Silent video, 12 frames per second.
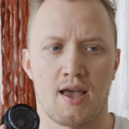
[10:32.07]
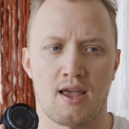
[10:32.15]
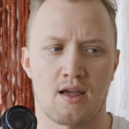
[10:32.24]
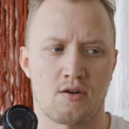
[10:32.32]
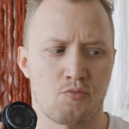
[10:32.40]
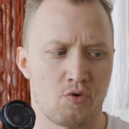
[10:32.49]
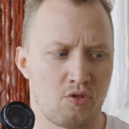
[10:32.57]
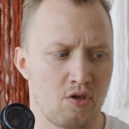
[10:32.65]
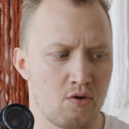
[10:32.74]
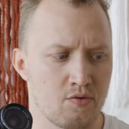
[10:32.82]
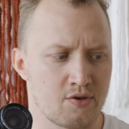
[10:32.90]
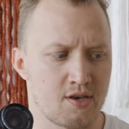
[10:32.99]
and with
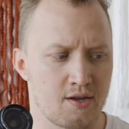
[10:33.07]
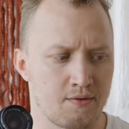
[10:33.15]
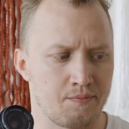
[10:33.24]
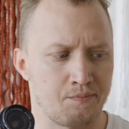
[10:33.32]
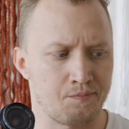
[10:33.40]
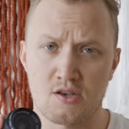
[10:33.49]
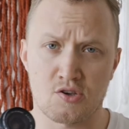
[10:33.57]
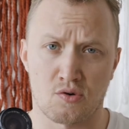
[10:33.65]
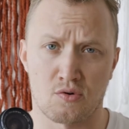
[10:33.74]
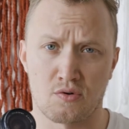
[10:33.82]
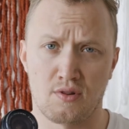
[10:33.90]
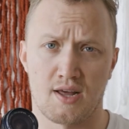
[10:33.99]
using these
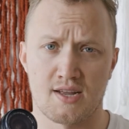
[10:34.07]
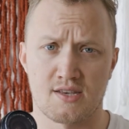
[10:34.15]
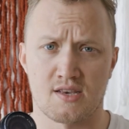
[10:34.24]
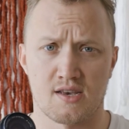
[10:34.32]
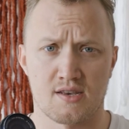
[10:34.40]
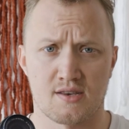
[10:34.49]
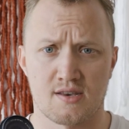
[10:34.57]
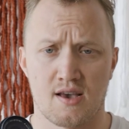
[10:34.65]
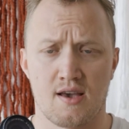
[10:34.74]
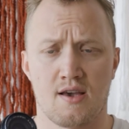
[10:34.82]
old lenses,